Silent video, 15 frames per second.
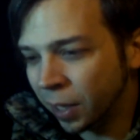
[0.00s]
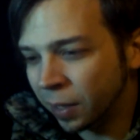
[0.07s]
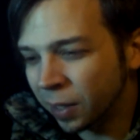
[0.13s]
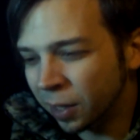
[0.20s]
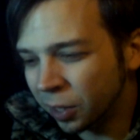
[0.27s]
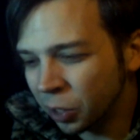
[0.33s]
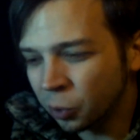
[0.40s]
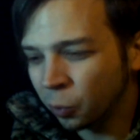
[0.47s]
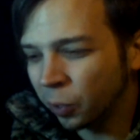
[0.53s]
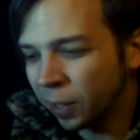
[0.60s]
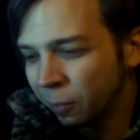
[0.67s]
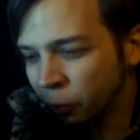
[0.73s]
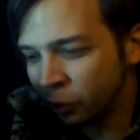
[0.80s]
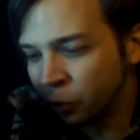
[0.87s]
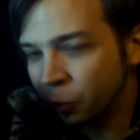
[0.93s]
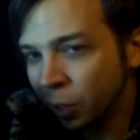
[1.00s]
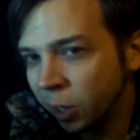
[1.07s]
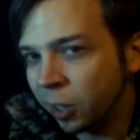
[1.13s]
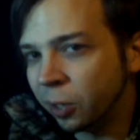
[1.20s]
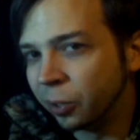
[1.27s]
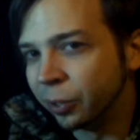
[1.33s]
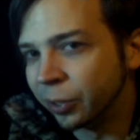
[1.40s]
And the destroy levels do
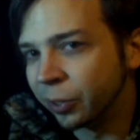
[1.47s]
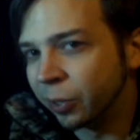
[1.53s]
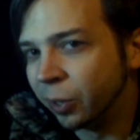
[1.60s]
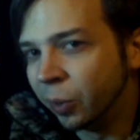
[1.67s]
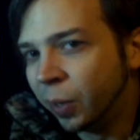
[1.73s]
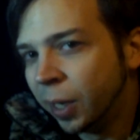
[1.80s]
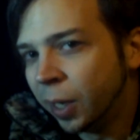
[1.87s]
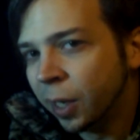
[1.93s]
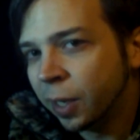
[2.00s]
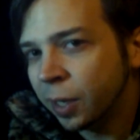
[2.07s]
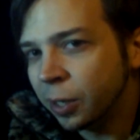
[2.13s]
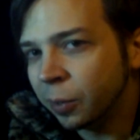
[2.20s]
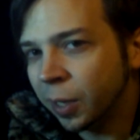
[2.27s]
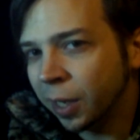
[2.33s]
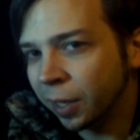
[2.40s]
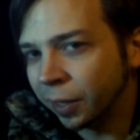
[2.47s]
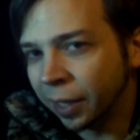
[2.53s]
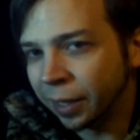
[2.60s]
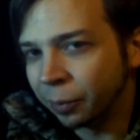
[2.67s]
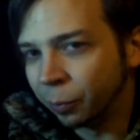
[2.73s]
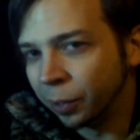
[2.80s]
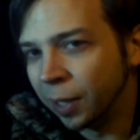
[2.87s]
heal, so you can't
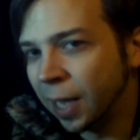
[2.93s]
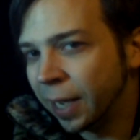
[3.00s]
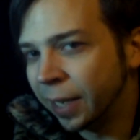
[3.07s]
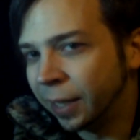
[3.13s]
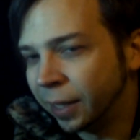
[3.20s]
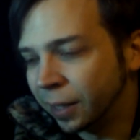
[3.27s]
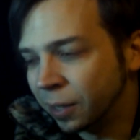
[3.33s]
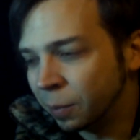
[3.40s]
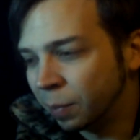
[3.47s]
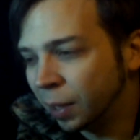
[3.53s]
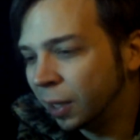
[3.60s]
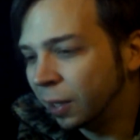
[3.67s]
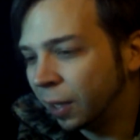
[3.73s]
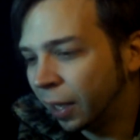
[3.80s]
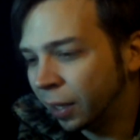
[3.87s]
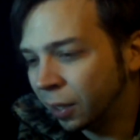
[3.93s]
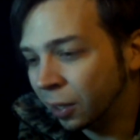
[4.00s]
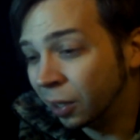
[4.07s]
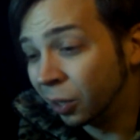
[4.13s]
like rely on it to be like,